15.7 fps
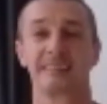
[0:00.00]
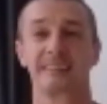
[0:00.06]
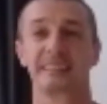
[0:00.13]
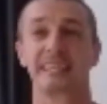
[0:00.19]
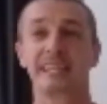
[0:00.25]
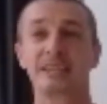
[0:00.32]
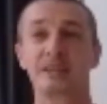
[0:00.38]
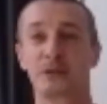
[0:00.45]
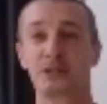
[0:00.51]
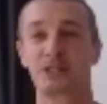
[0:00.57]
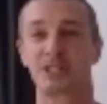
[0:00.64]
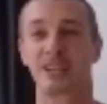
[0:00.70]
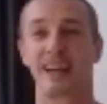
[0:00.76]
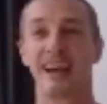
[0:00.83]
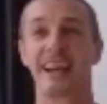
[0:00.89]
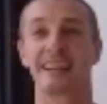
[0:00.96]
keynote
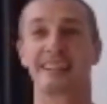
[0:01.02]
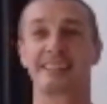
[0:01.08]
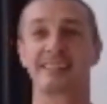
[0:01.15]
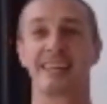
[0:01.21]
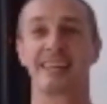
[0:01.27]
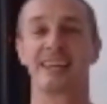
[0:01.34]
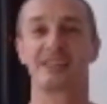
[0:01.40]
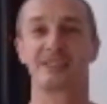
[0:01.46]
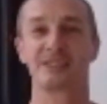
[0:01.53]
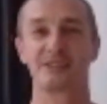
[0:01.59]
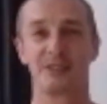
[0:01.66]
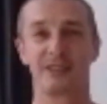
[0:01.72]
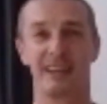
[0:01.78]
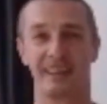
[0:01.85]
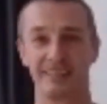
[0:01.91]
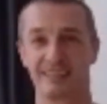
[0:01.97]
slides,
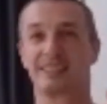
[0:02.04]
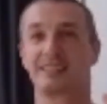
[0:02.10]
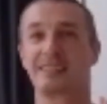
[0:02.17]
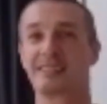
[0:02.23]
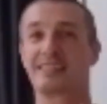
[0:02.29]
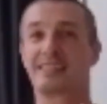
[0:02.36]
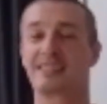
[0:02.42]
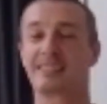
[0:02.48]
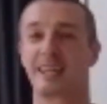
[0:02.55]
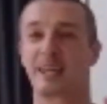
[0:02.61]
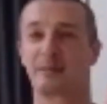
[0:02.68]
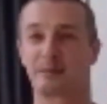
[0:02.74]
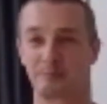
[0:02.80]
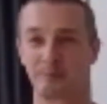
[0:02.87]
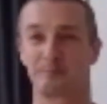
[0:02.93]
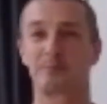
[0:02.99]
so that this is just
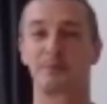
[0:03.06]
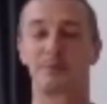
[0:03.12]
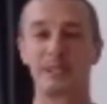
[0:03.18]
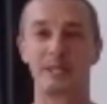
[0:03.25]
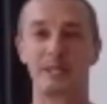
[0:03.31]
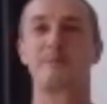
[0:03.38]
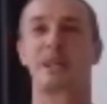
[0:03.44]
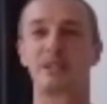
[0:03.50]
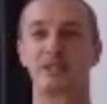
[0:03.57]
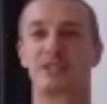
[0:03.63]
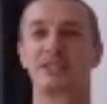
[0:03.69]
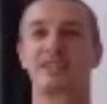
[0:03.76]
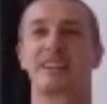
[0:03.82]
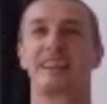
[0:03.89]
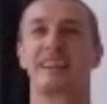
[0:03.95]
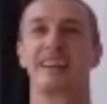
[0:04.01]
like pretty much
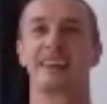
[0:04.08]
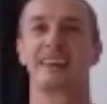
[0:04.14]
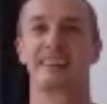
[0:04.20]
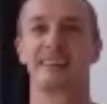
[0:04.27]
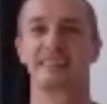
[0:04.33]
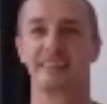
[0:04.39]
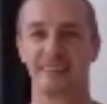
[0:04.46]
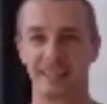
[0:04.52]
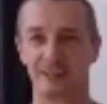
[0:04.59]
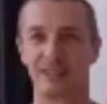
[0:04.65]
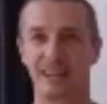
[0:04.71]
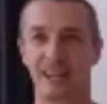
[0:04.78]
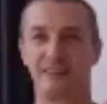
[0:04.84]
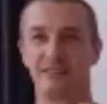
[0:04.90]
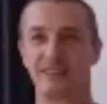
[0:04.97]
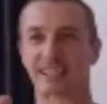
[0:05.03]
that you
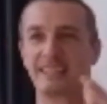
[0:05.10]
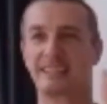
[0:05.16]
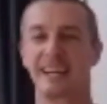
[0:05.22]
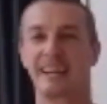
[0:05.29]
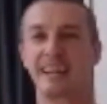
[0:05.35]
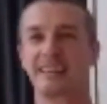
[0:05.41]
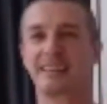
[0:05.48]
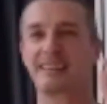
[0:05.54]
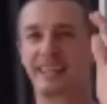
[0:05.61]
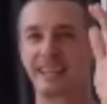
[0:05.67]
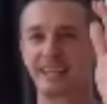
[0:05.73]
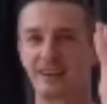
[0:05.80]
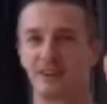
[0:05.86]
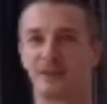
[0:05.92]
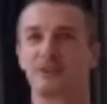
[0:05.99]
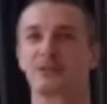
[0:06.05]
have the entire
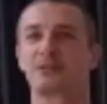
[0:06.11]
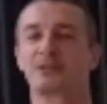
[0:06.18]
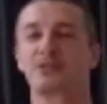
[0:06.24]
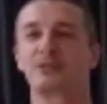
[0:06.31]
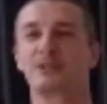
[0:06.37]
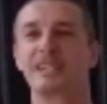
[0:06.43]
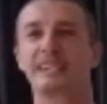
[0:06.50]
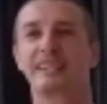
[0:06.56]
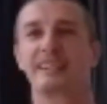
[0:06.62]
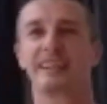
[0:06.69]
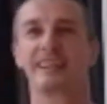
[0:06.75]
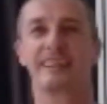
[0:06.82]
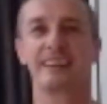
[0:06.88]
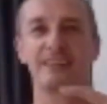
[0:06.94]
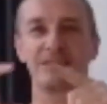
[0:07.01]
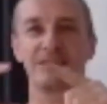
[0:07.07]
thing on the screen,
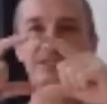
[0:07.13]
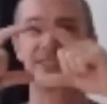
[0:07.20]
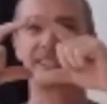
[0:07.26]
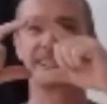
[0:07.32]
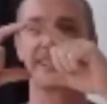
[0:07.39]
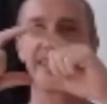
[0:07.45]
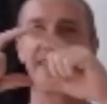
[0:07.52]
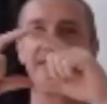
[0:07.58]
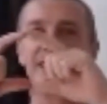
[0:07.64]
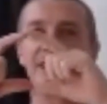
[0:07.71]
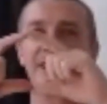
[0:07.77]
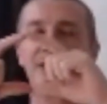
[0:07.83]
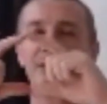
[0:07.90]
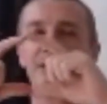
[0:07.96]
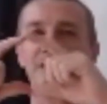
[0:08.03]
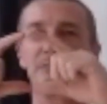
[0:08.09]
and then you see a little
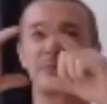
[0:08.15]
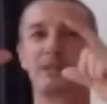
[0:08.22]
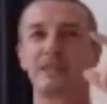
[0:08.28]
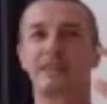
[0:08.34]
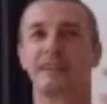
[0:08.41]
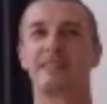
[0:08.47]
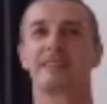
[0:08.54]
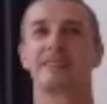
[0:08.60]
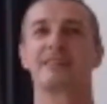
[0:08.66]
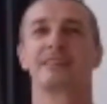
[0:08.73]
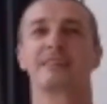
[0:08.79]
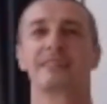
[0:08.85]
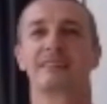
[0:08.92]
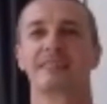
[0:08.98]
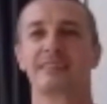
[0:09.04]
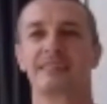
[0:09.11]
video of me in the
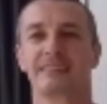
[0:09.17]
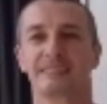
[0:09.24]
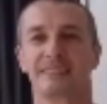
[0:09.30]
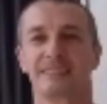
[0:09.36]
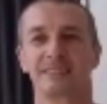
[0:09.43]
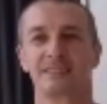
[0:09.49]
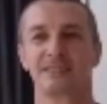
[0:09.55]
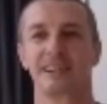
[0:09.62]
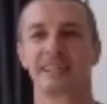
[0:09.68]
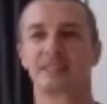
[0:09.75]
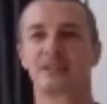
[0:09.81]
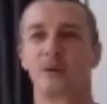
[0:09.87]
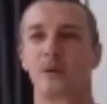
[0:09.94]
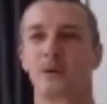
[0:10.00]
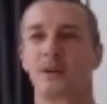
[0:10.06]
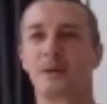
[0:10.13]
right
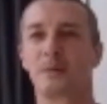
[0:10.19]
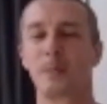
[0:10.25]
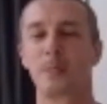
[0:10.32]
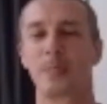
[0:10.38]
corner.